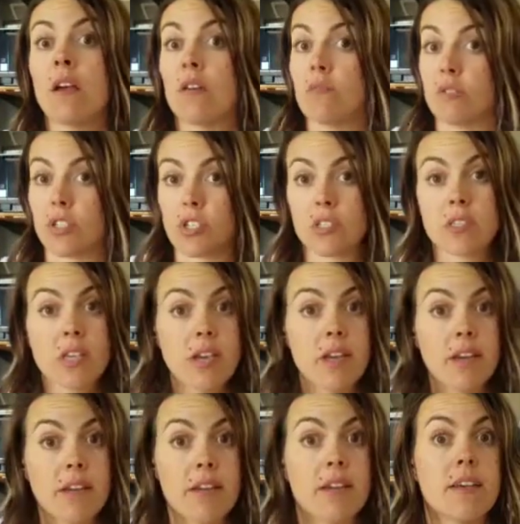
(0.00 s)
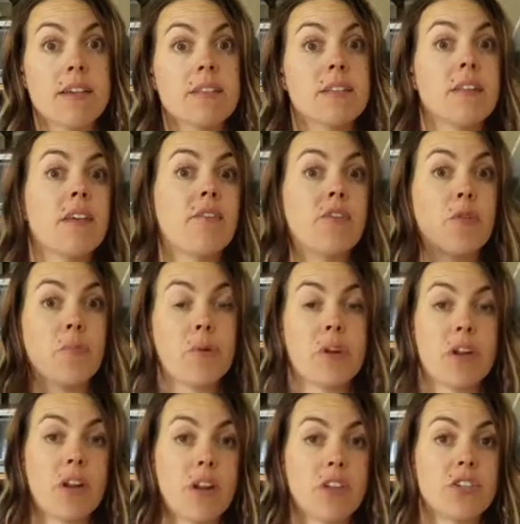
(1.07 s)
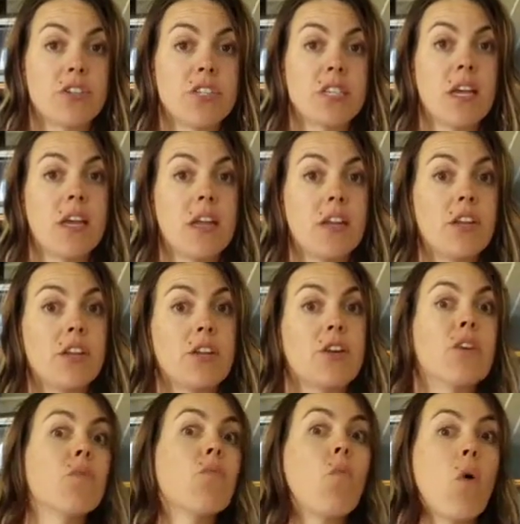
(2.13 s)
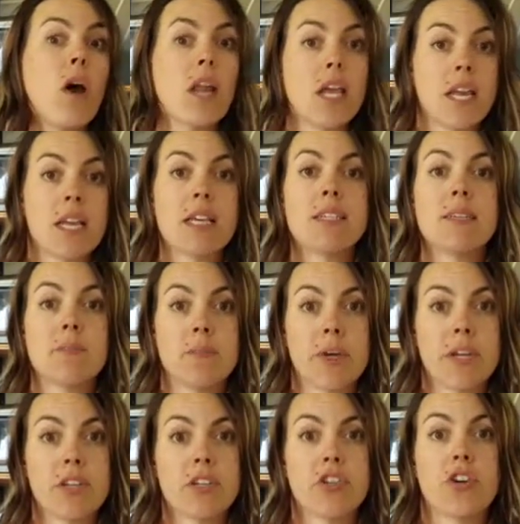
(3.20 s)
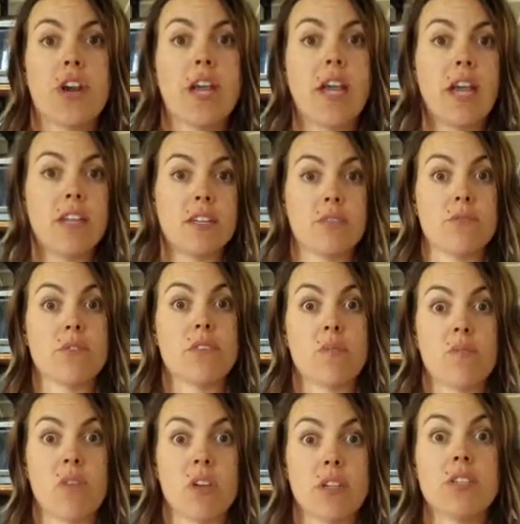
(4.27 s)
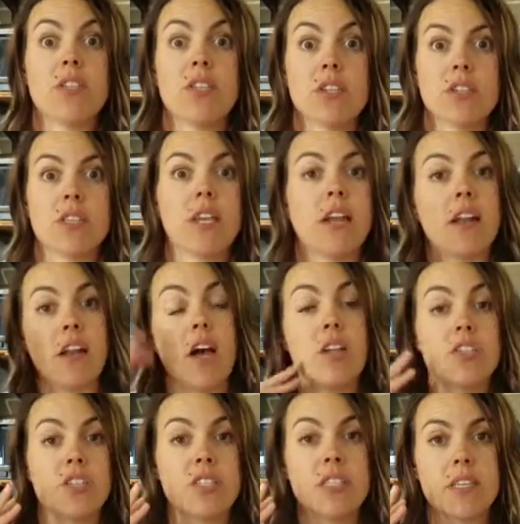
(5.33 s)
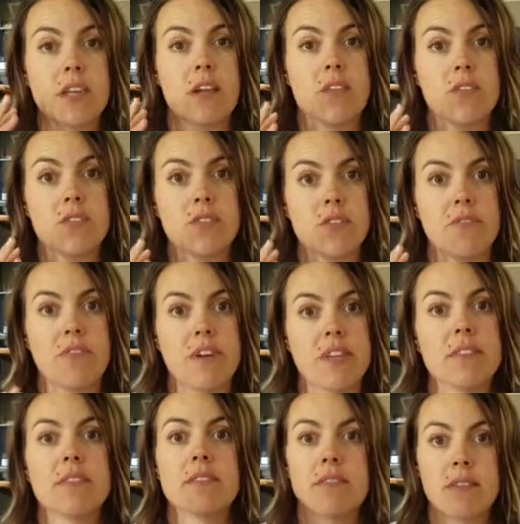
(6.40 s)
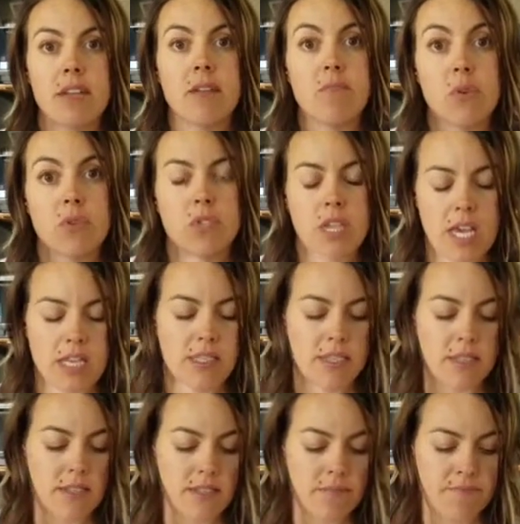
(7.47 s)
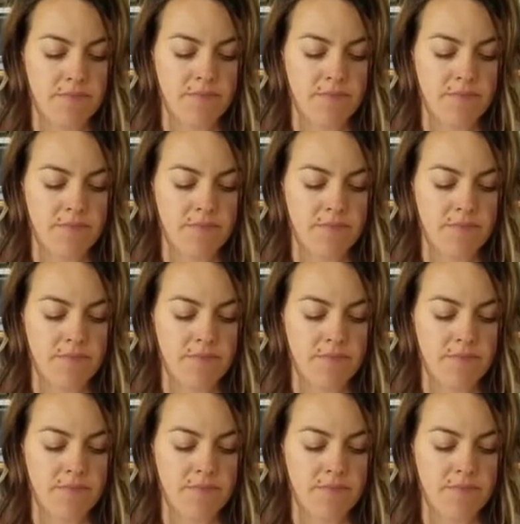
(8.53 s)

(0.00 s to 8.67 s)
which is good because if you're putting it on your skin, you're wanting it to penetrate and do something to your skin, not just sit on the surface in most cases.